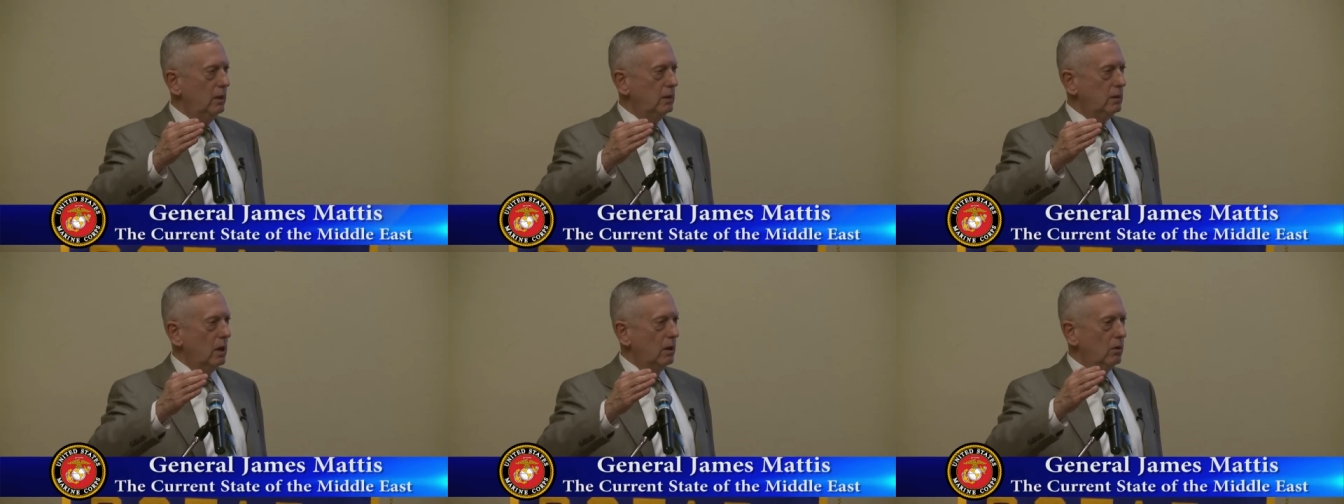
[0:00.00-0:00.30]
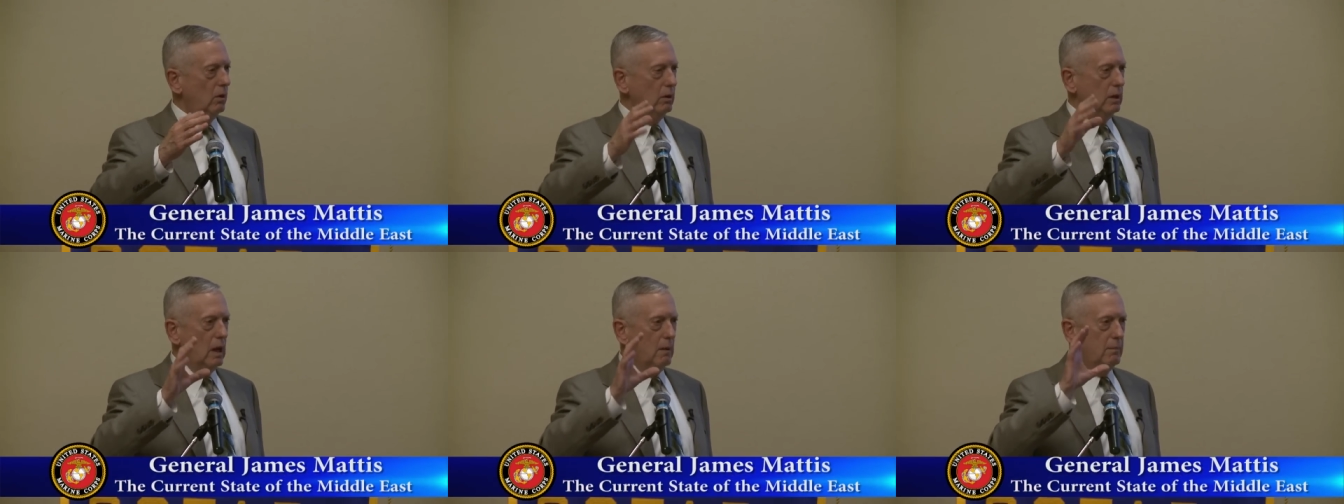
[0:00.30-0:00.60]
Now,
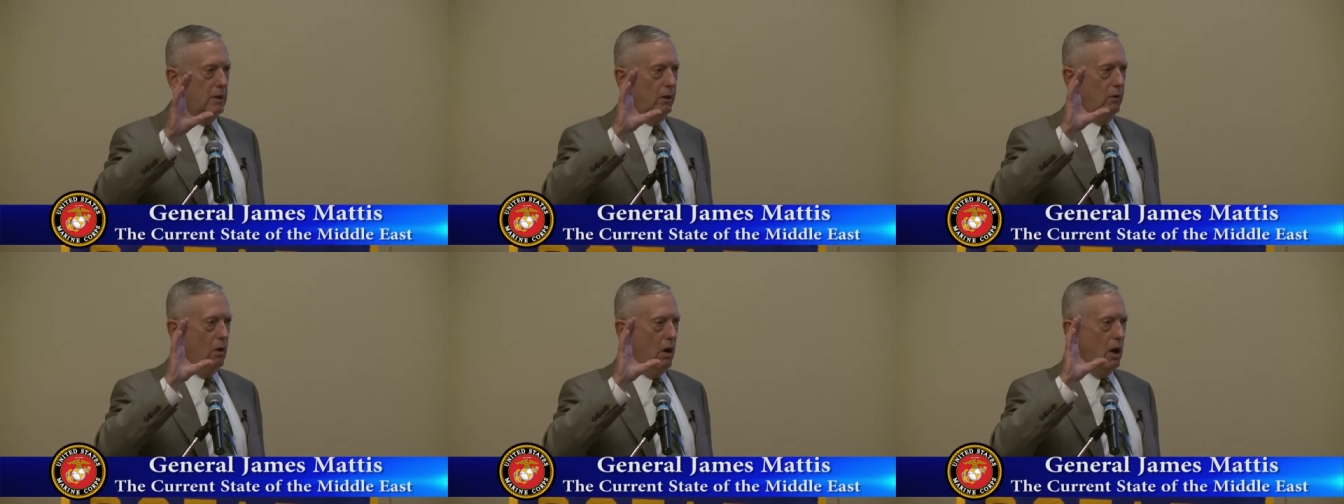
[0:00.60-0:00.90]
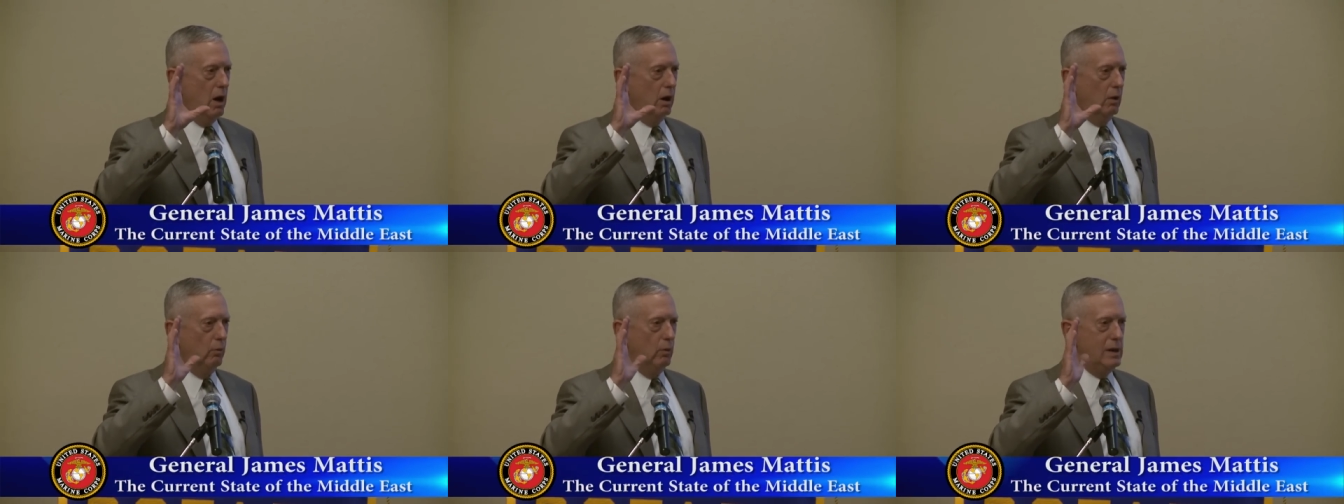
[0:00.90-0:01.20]
don't get me
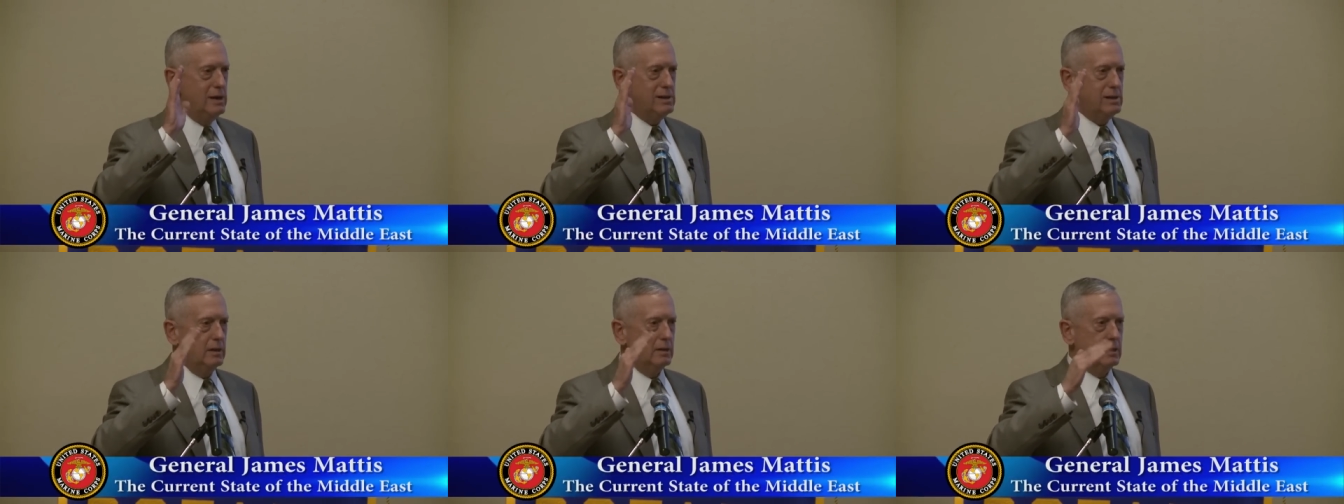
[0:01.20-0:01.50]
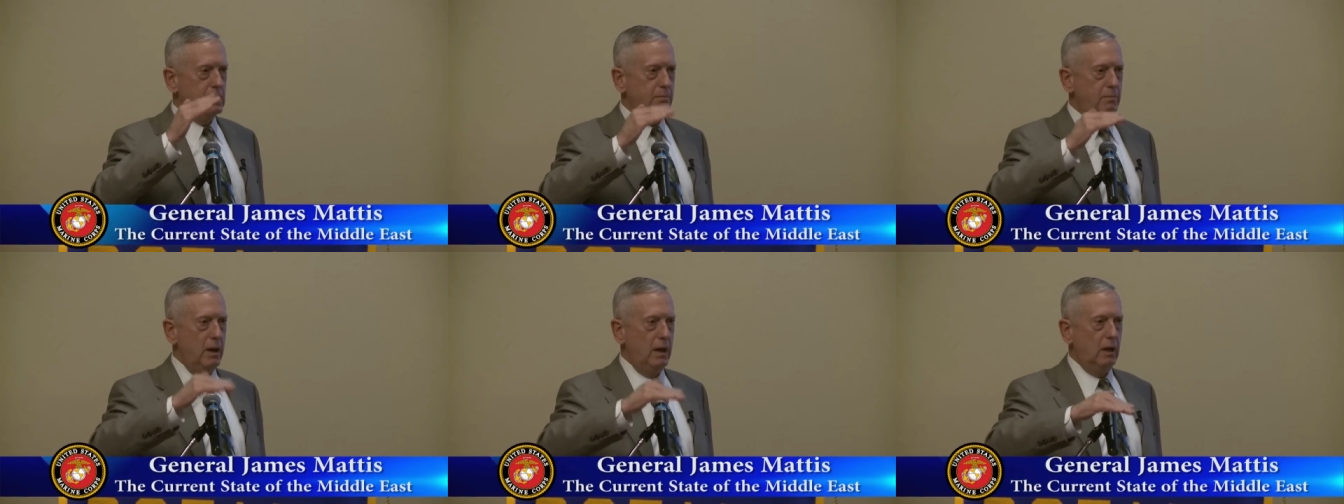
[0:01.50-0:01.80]
wrong, we should
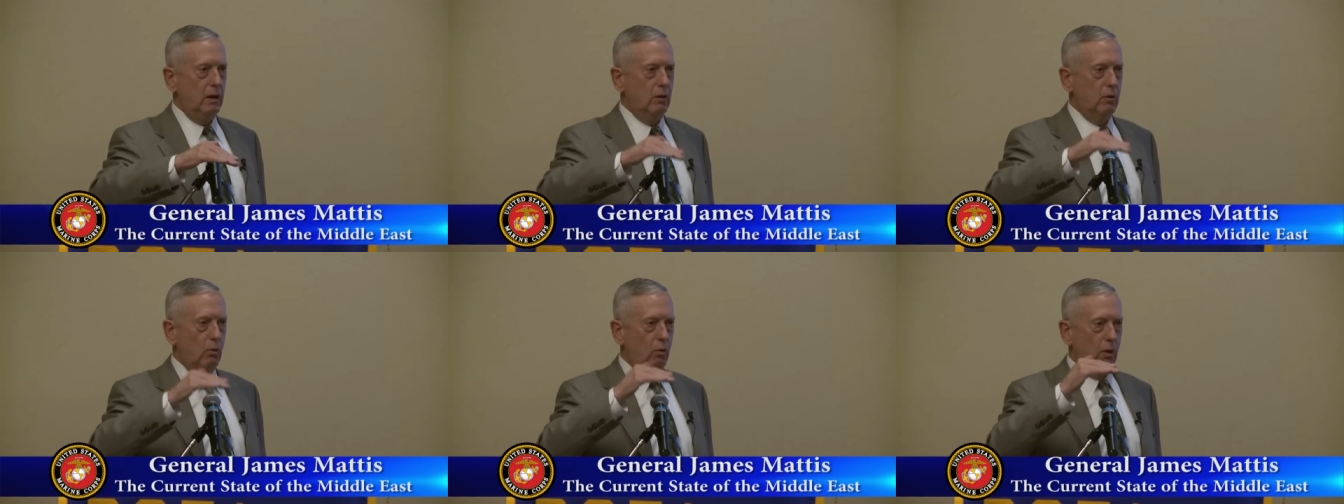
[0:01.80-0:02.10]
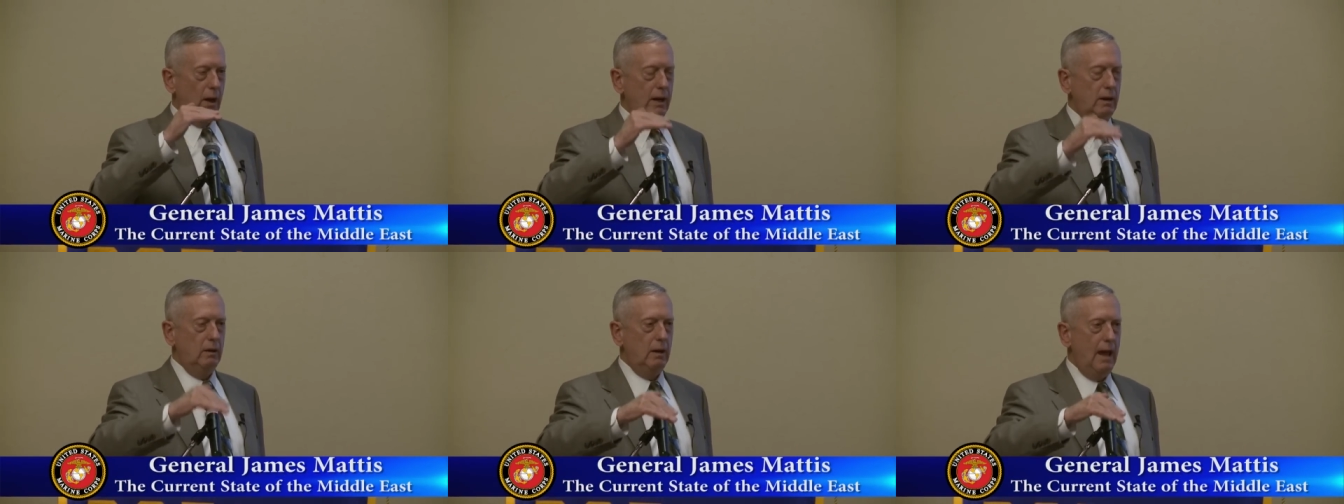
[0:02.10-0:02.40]
speak
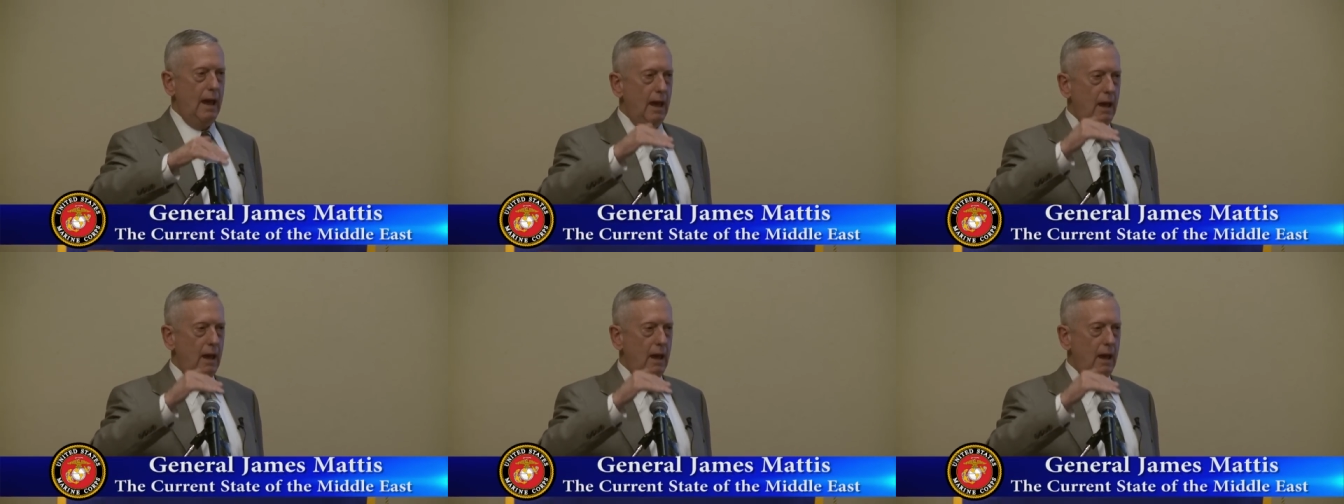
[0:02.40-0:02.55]
quite